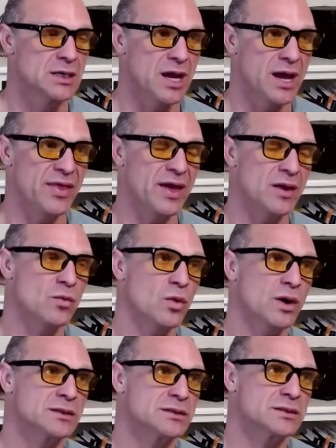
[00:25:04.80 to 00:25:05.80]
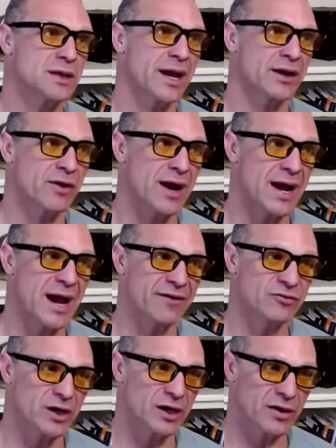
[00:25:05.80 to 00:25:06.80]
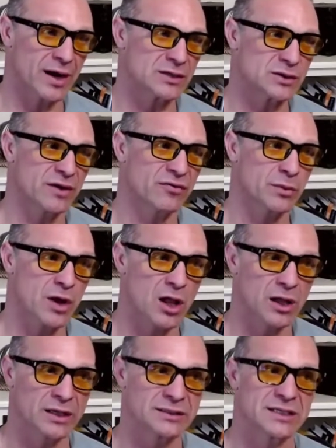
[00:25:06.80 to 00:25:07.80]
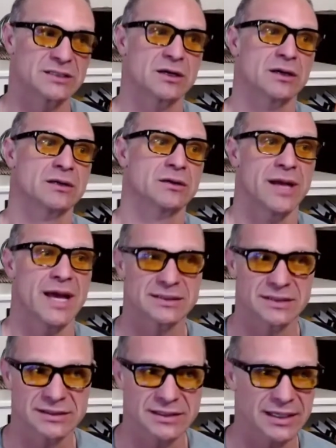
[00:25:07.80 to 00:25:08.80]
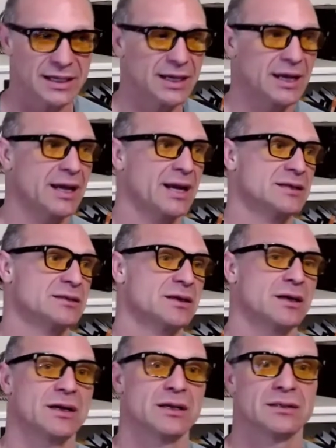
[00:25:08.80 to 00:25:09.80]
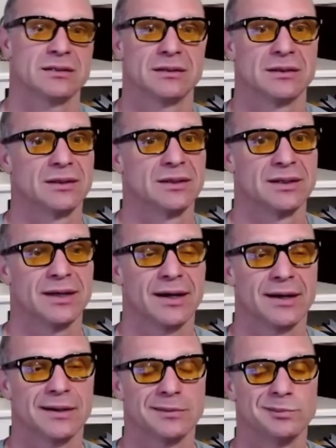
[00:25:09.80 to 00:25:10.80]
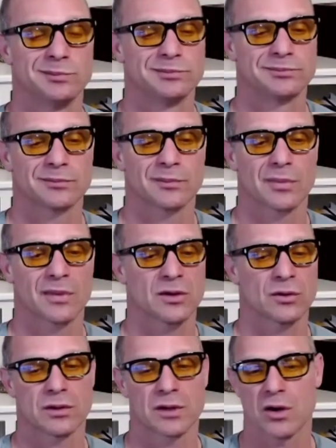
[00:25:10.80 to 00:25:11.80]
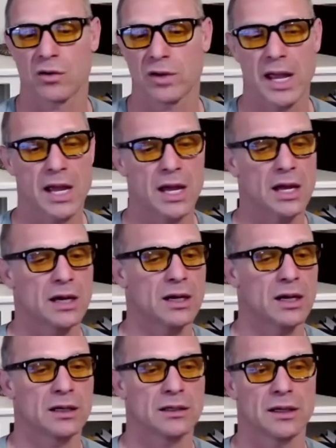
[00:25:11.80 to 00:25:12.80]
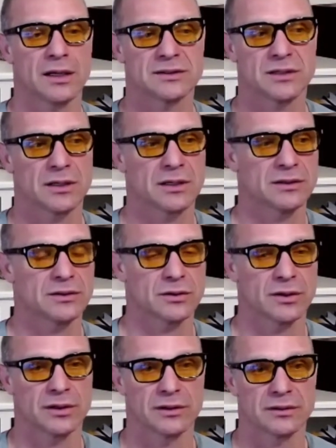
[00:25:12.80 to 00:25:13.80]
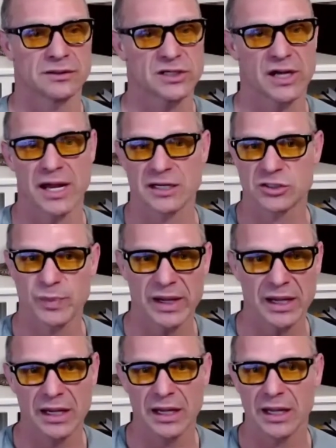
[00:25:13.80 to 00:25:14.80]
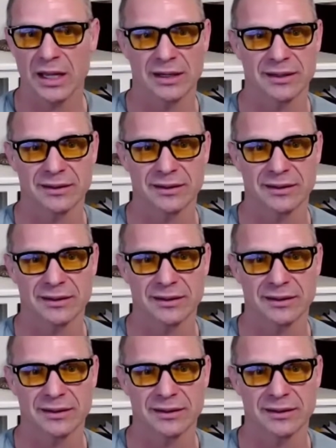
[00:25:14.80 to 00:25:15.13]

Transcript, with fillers: And then once I gra- after I graduated from college, I started doing ecstasy, and I started um, doing cocaine, and I started doing GHB, and